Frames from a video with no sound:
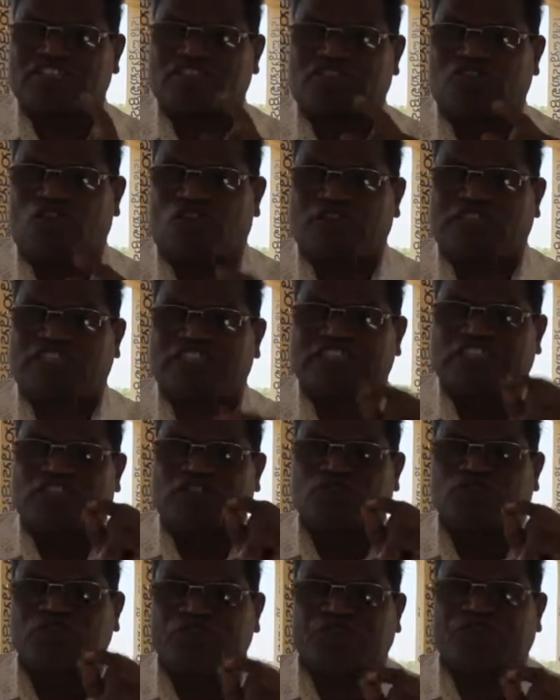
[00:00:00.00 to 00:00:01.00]
cost is
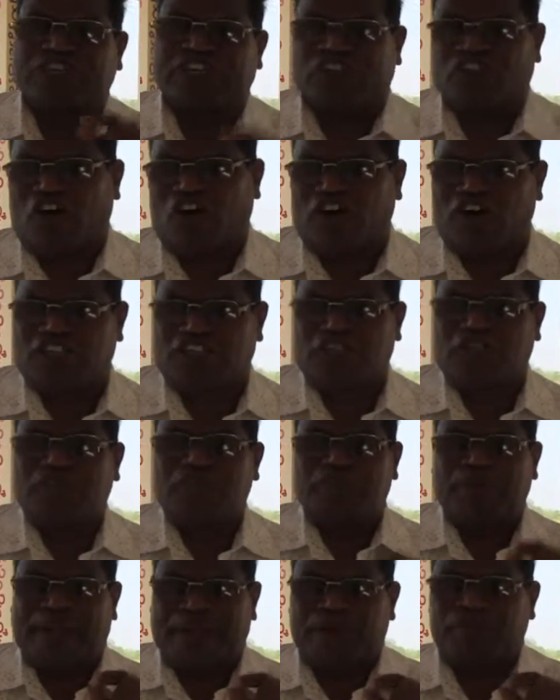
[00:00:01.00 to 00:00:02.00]

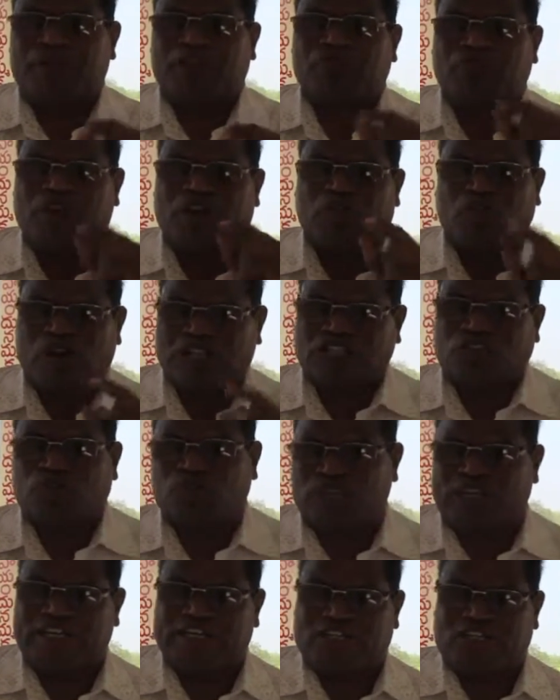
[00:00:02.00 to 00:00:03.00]
$50 per a month for one
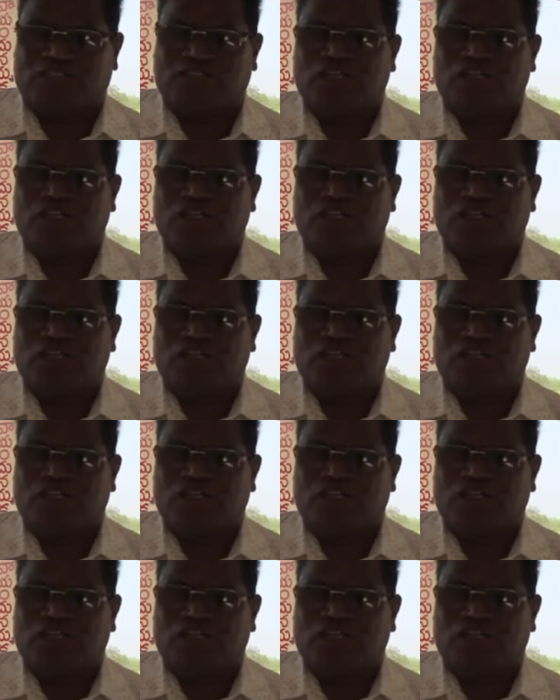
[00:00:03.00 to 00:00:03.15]
student.